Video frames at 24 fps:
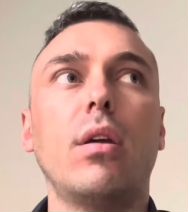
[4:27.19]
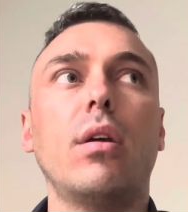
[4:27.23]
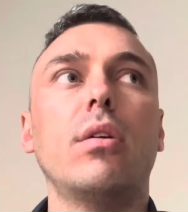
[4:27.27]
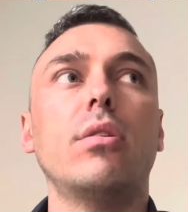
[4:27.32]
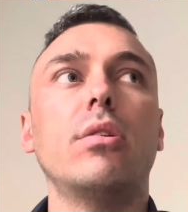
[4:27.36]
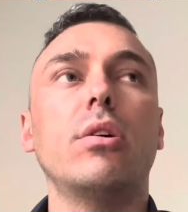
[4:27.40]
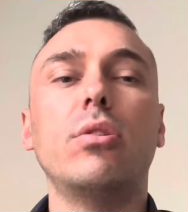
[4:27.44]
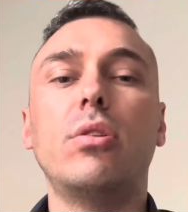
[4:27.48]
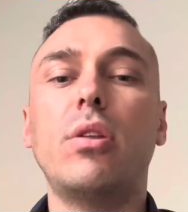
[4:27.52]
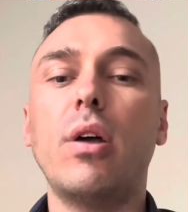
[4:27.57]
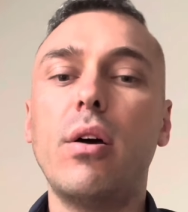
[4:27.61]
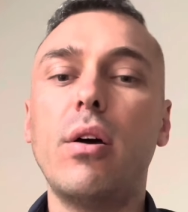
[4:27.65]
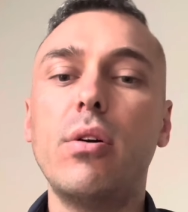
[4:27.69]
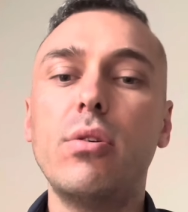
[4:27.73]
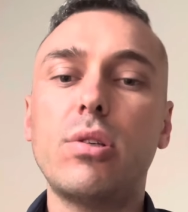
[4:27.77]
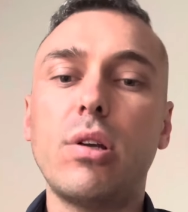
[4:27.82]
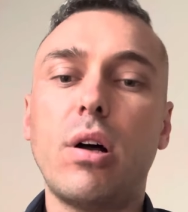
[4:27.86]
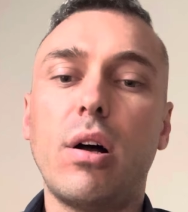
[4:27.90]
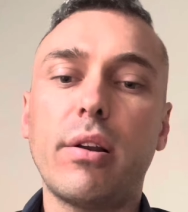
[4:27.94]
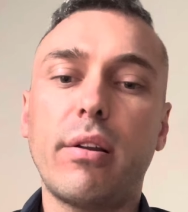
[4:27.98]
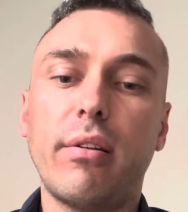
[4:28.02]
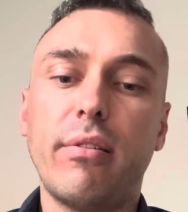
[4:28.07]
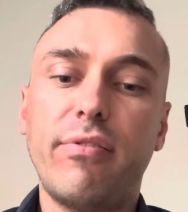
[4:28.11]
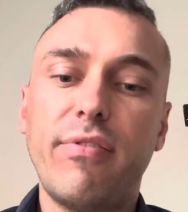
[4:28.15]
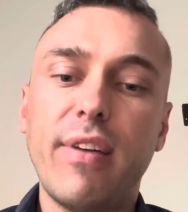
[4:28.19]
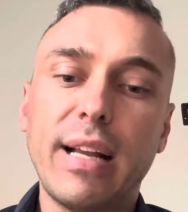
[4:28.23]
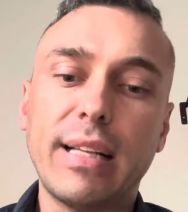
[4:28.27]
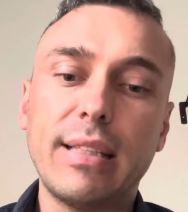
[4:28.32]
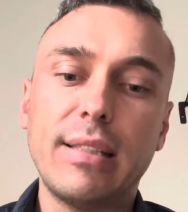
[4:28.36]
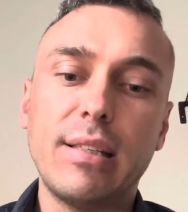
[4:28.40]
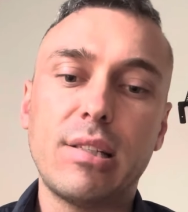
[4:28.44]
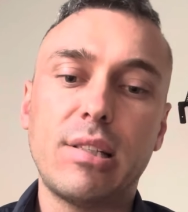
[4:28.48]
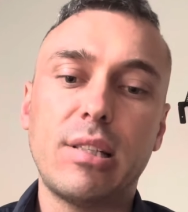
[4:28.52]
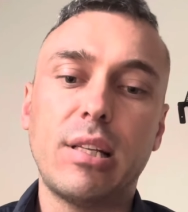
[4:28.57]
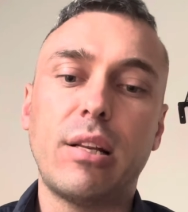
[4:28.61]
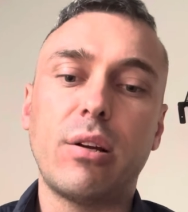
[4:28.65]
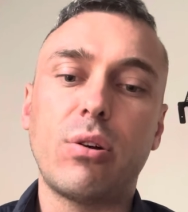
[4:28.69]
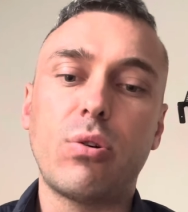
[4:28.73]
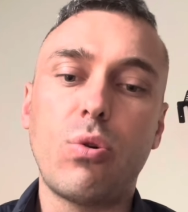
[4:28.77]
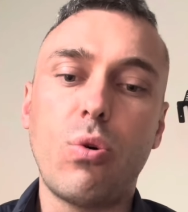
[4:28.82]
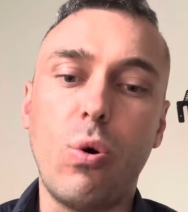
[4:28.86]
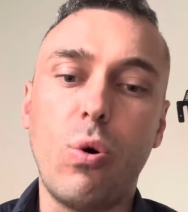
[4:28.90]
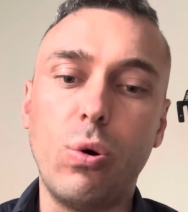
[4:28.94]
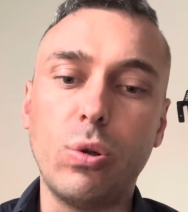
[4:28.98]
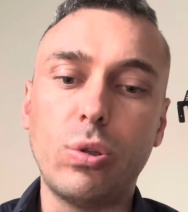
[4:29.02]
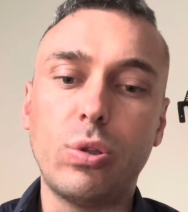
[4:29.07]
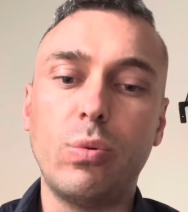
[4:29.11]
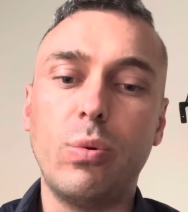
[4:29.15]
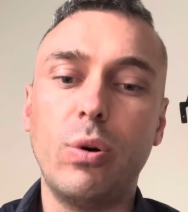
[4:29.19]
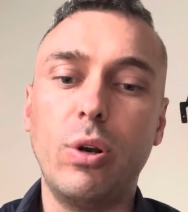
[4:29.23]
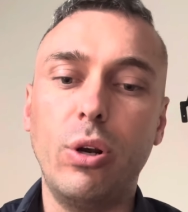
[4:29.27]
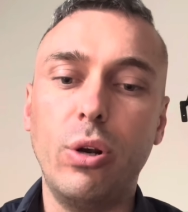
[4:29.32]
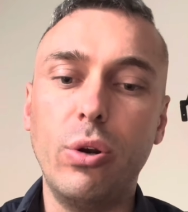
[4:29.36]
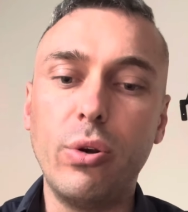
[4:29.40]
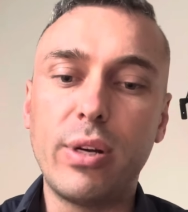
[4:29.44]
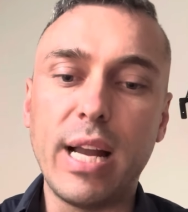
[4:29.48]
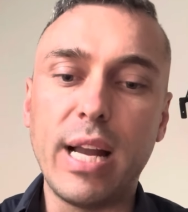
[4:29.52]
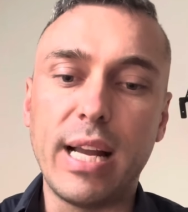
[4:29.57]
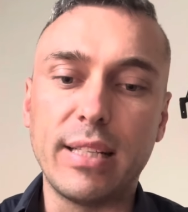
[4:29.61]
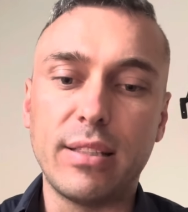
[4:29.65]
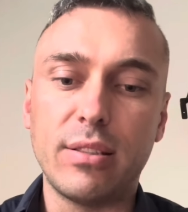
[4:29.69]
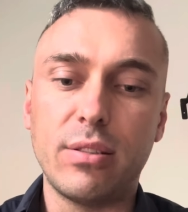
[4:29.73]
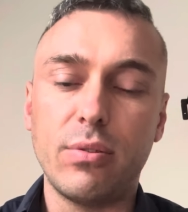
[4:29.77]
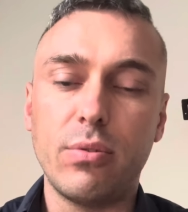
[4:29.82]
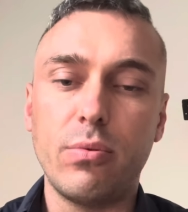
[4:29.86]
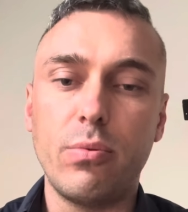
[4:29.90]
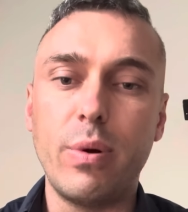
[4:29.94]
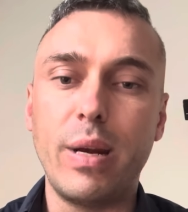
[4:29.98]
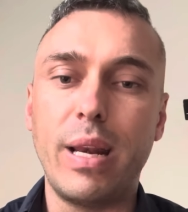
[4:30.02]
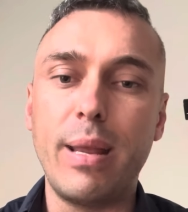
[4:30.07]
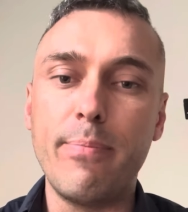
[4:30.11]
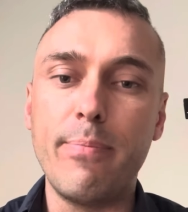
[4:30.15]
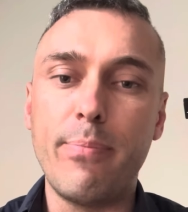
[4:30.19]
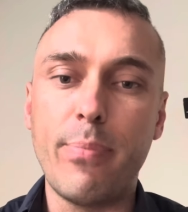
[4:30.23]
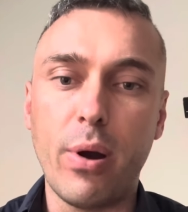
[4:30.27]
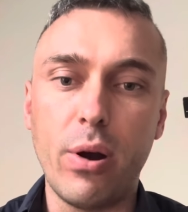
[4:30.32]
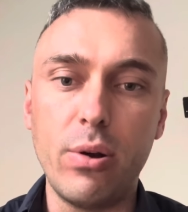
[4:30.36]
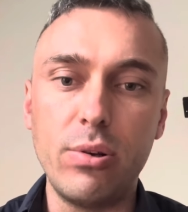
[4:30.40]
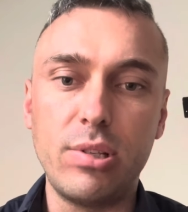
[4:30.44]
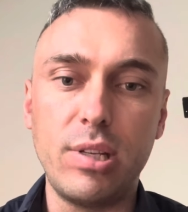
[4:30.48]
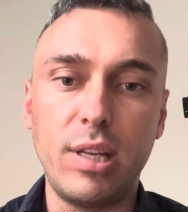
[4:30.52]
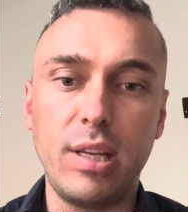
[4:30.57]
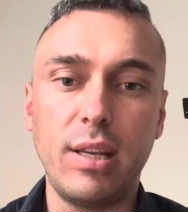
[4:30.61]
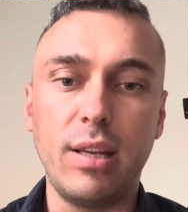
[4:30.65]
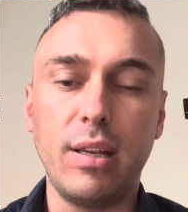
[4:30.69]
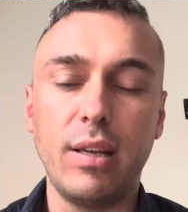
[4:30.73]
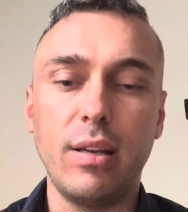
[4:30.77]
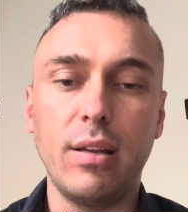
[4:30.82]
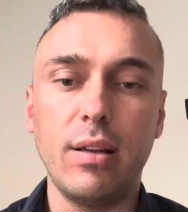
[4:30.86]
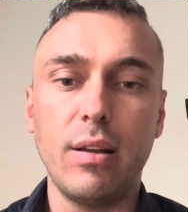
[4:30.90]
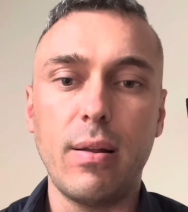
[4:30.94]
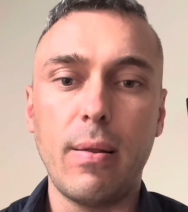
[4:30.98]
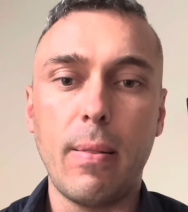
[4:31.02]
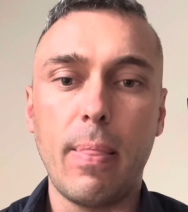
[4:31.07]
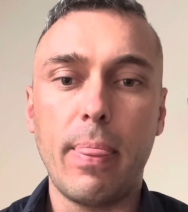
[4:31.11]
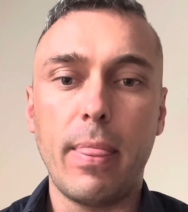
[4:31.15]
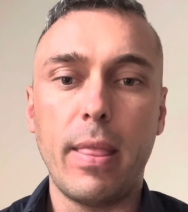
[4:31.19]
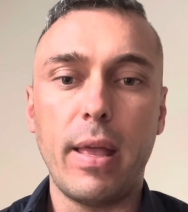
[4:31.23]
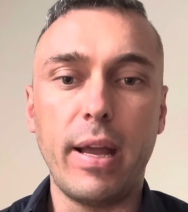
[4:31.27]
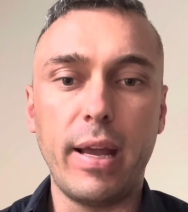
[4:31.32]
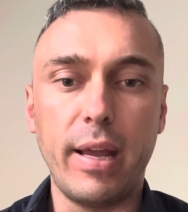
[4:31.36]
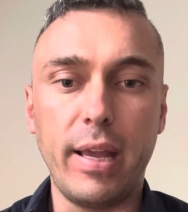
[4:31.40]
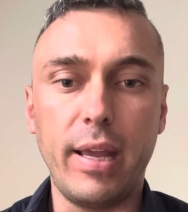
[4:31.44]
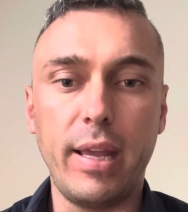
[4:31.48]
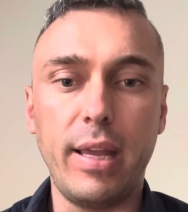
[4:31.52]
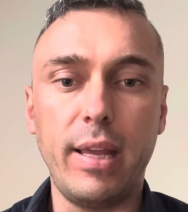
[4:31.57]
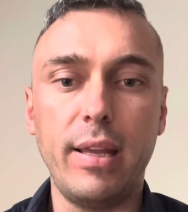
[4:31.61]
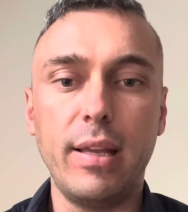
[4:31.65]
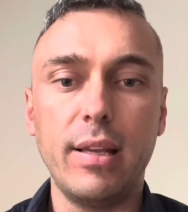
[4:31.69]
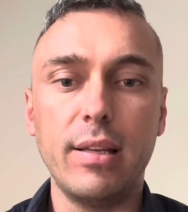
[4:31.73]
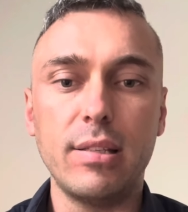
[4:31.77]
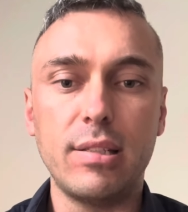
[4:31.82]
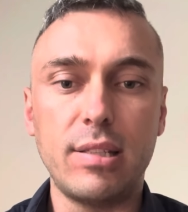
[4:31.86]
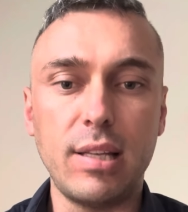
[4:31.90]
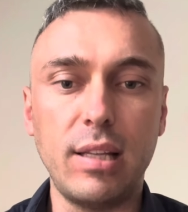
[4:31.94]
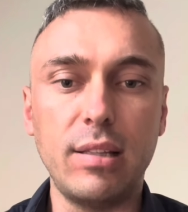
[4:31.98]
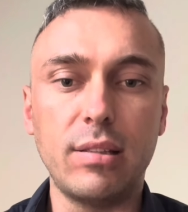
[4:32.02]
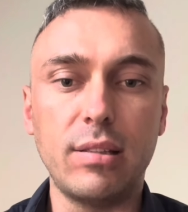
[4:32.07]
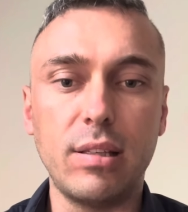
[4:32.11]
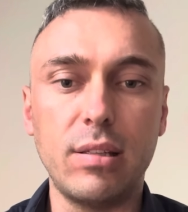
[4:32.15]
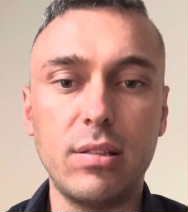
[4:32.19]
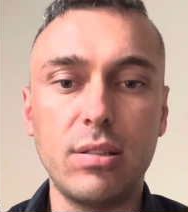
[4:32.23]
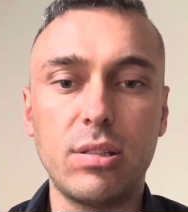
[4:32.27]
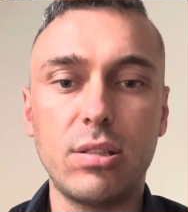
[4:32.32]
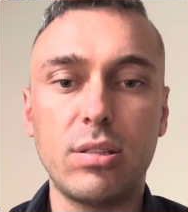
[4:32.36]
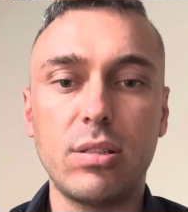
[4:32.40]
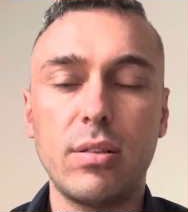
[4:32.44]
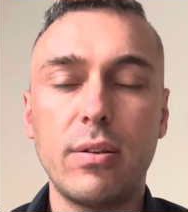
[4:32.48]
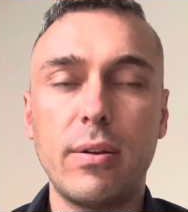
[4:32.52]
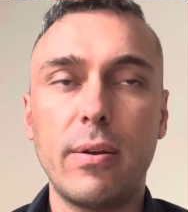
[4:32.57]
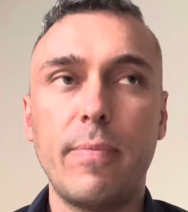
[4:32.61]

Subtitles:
So those are the factors that a court will look at when imposing a sentence